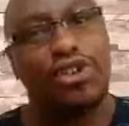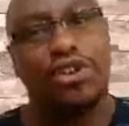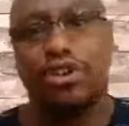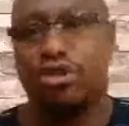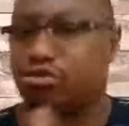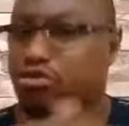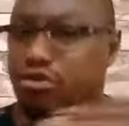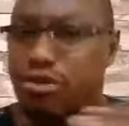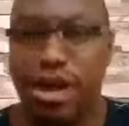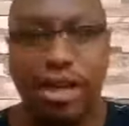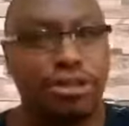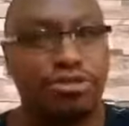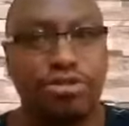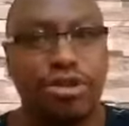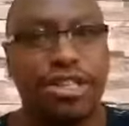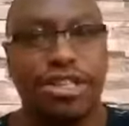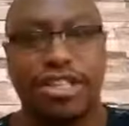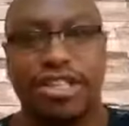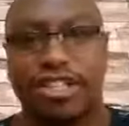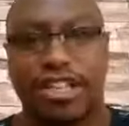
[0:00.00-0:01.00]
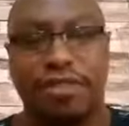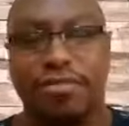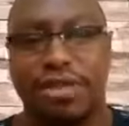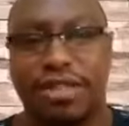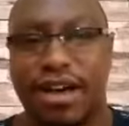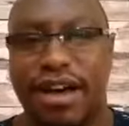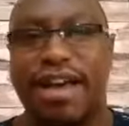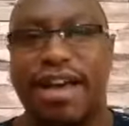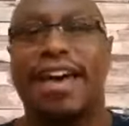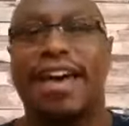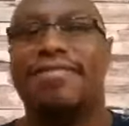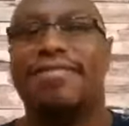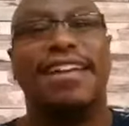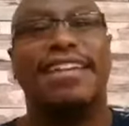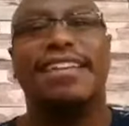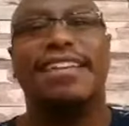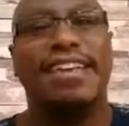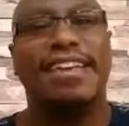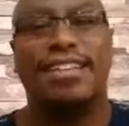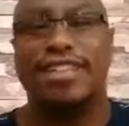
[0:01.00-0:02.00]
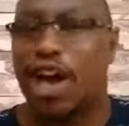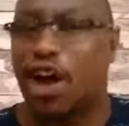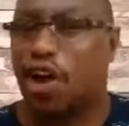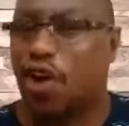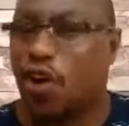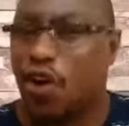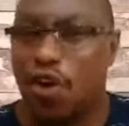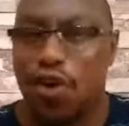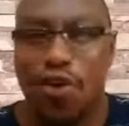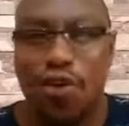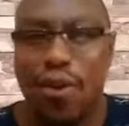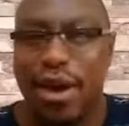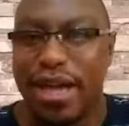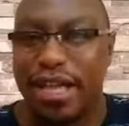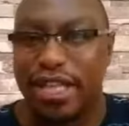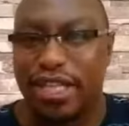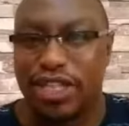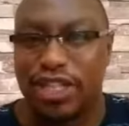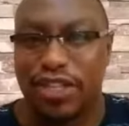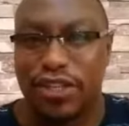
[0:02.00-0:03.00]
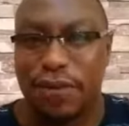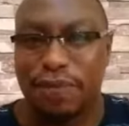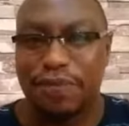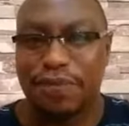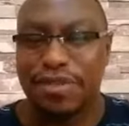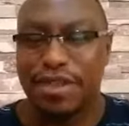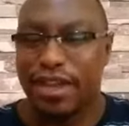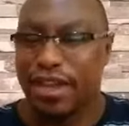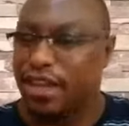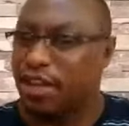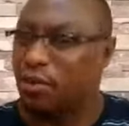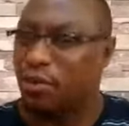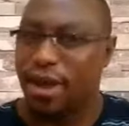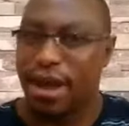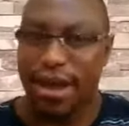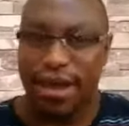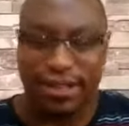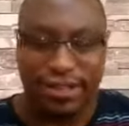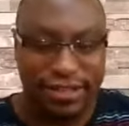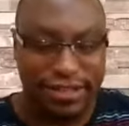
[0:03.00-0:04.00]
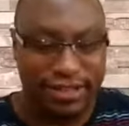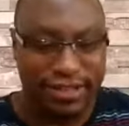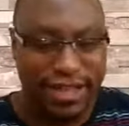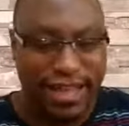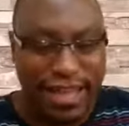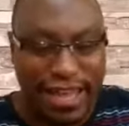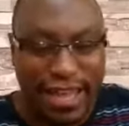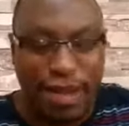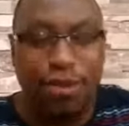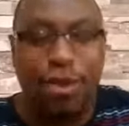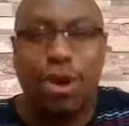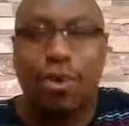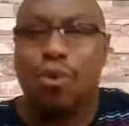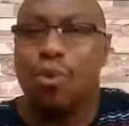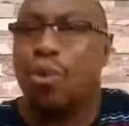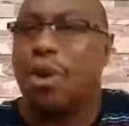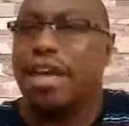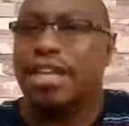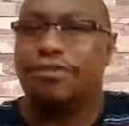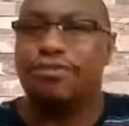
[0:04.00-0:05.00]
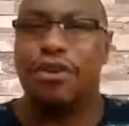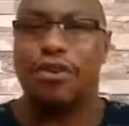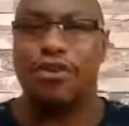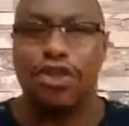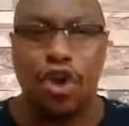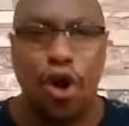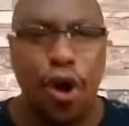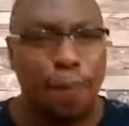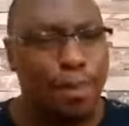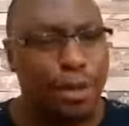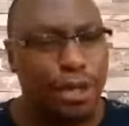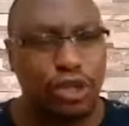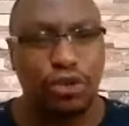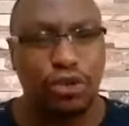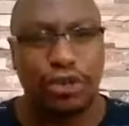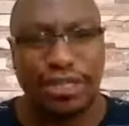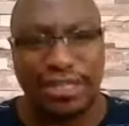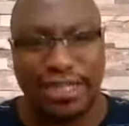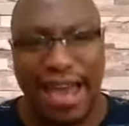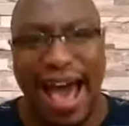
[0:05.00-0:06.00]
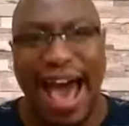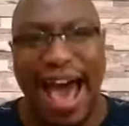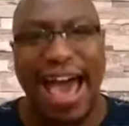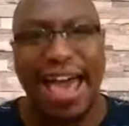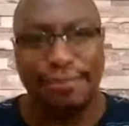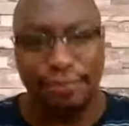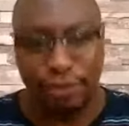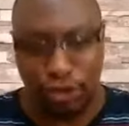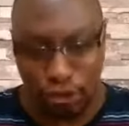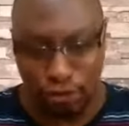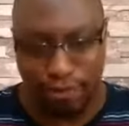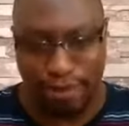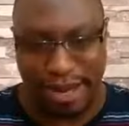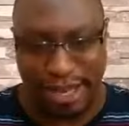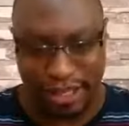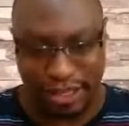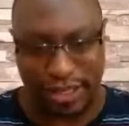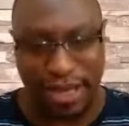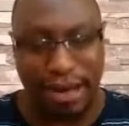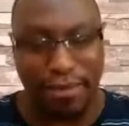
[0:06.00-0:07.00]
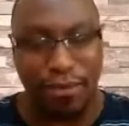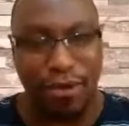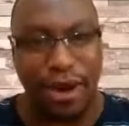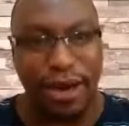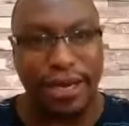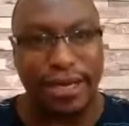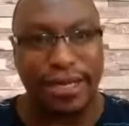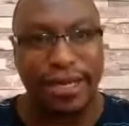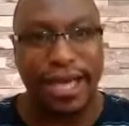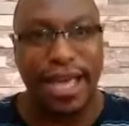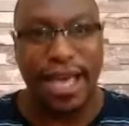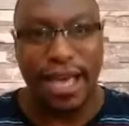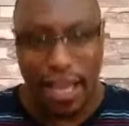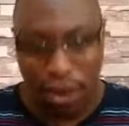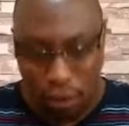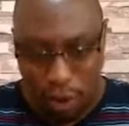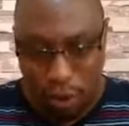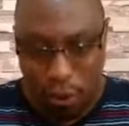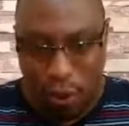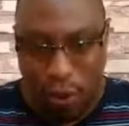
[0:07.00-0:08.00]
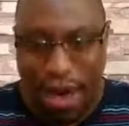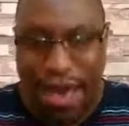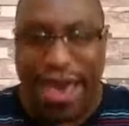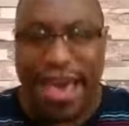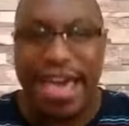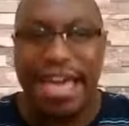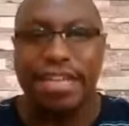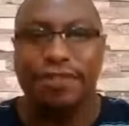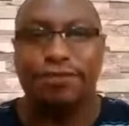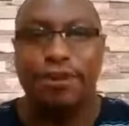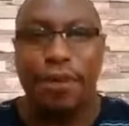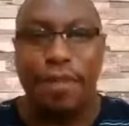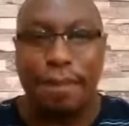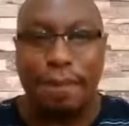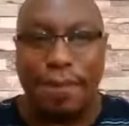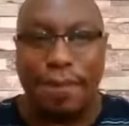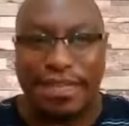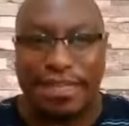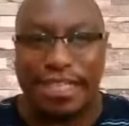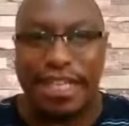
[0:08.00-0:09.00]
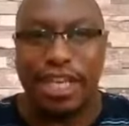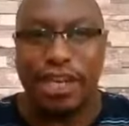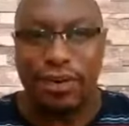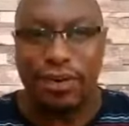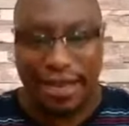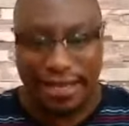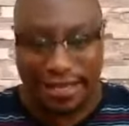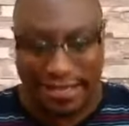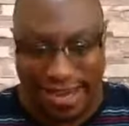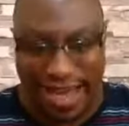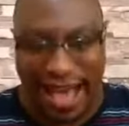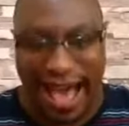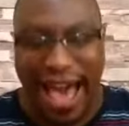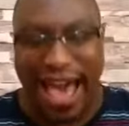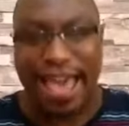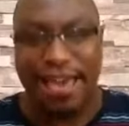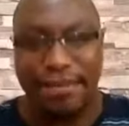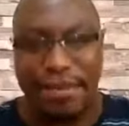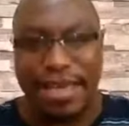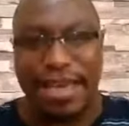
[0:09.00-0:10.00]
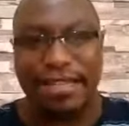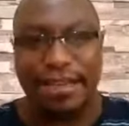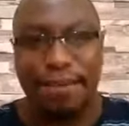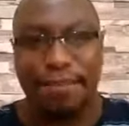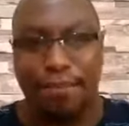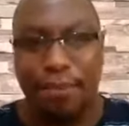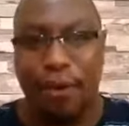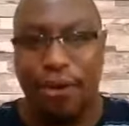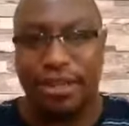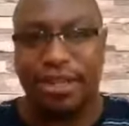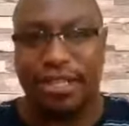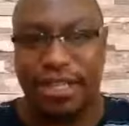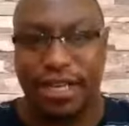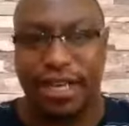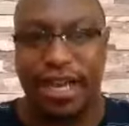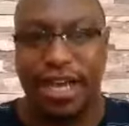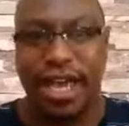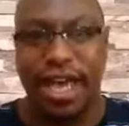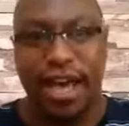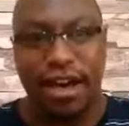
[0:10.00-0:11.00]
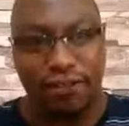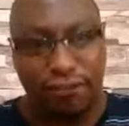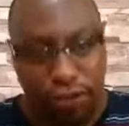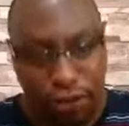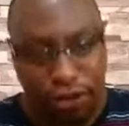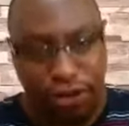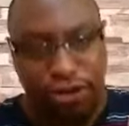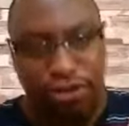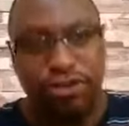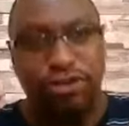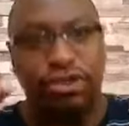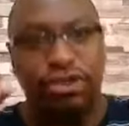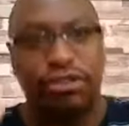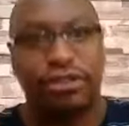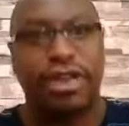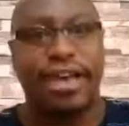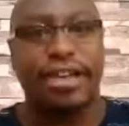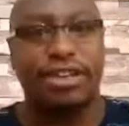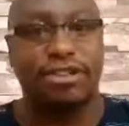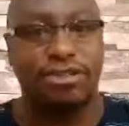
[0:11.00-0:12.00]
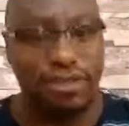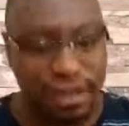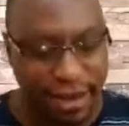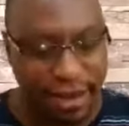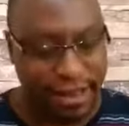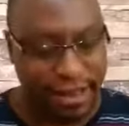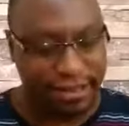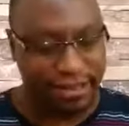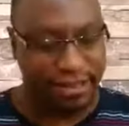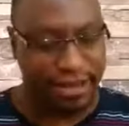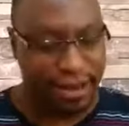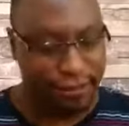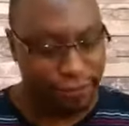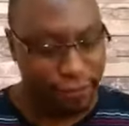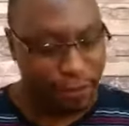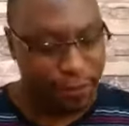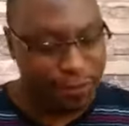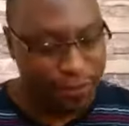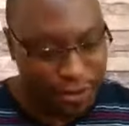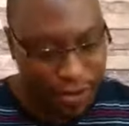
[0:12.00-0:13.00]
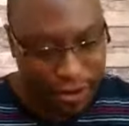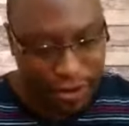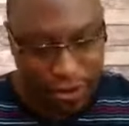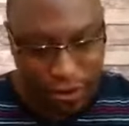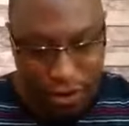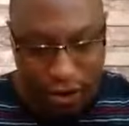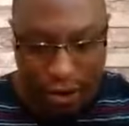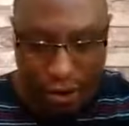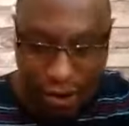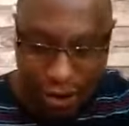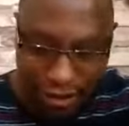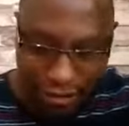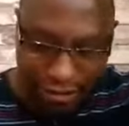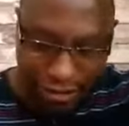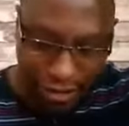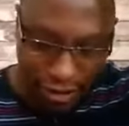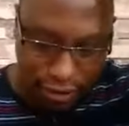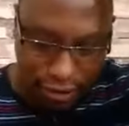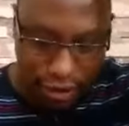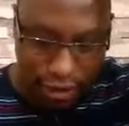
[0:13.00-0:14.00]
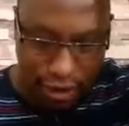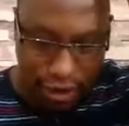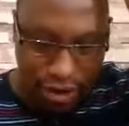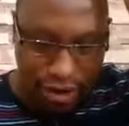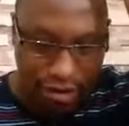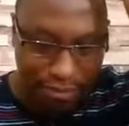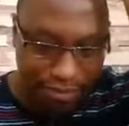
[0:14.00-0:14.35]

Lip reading: through and through in the scripture, that he is a God who waits. He waits. He will wait for the opportune time to bless someone. He will wait for the particular time he has appointed for you to get to the next level. God is a God